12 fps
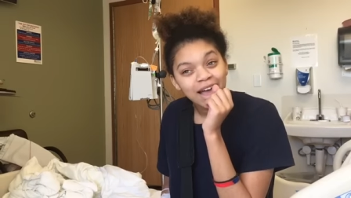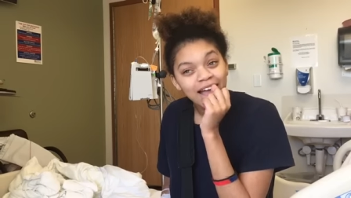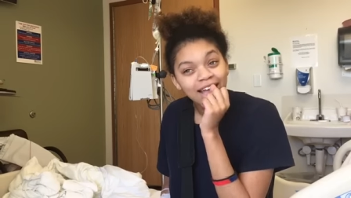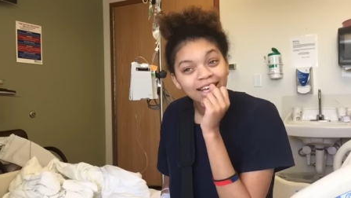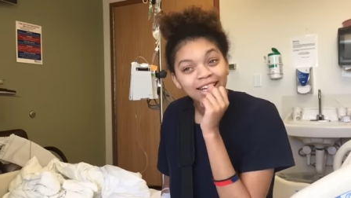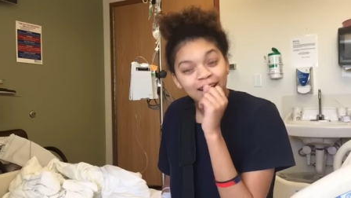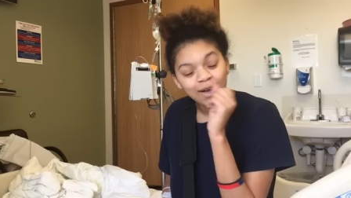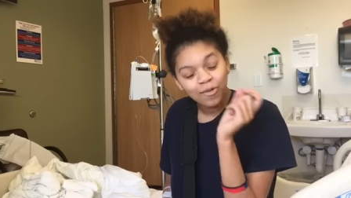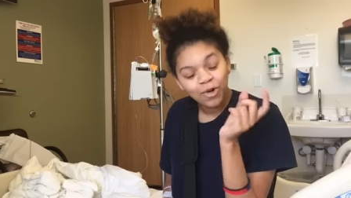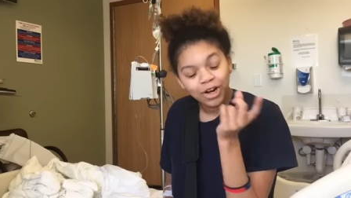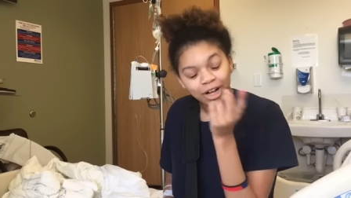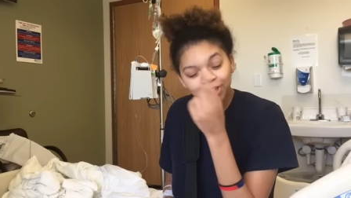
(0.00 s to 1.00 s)
and
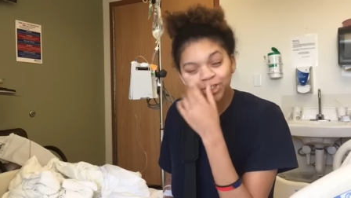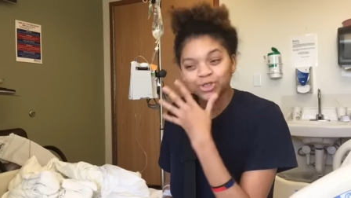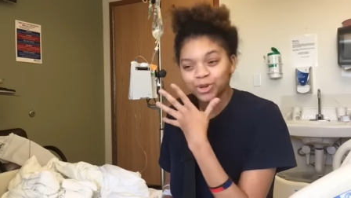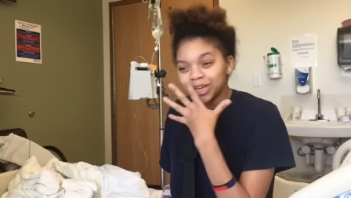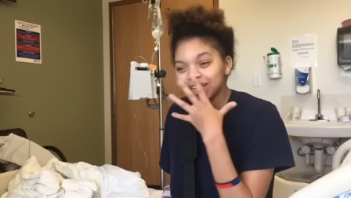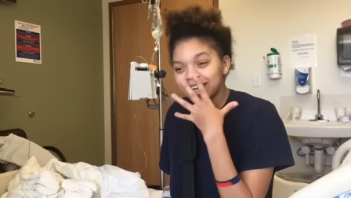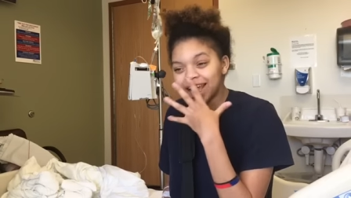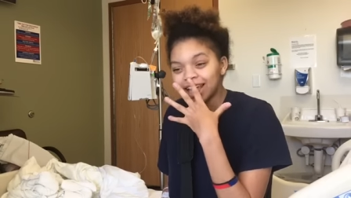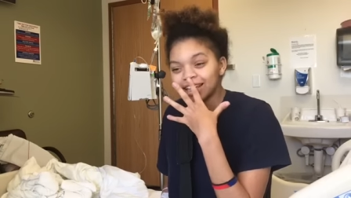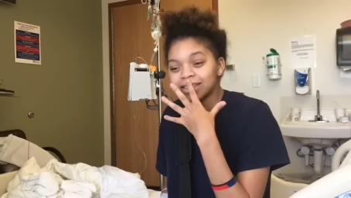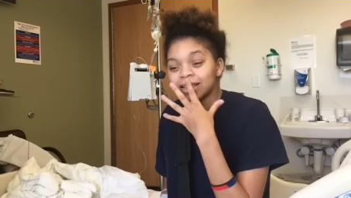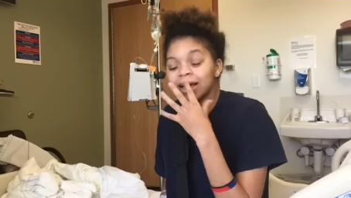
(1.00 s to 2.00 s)
120
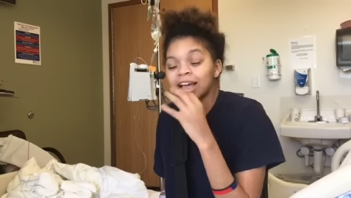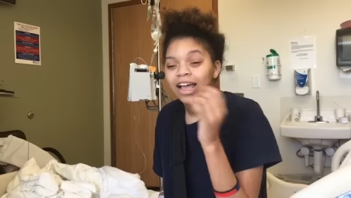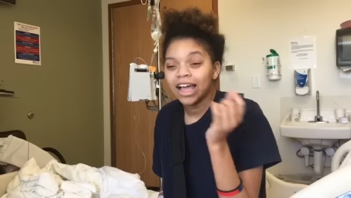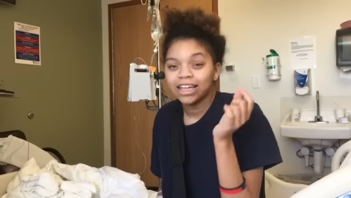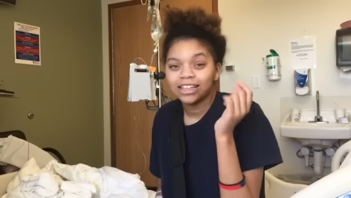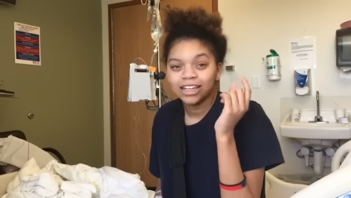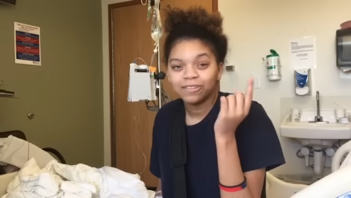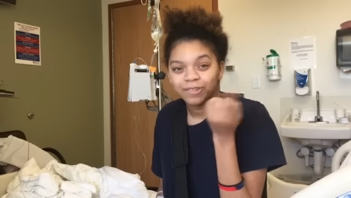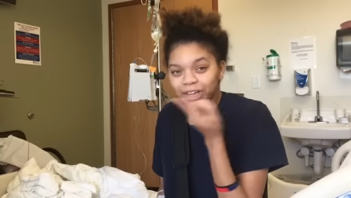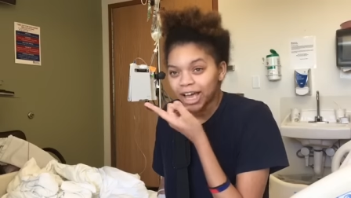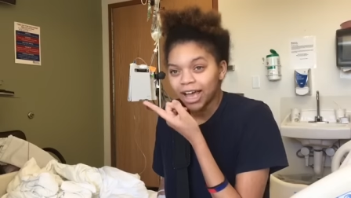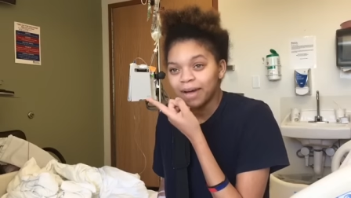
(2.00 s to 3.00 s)
days and then
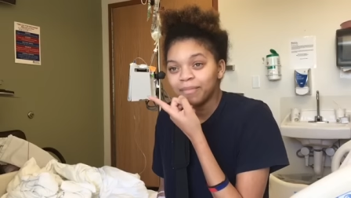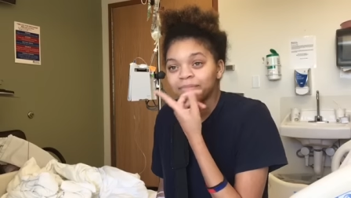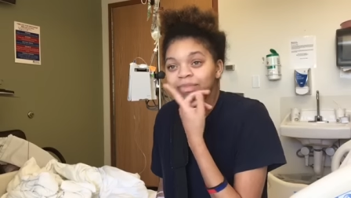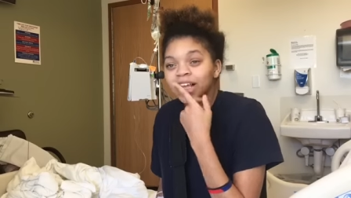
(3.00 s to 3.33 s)
we had,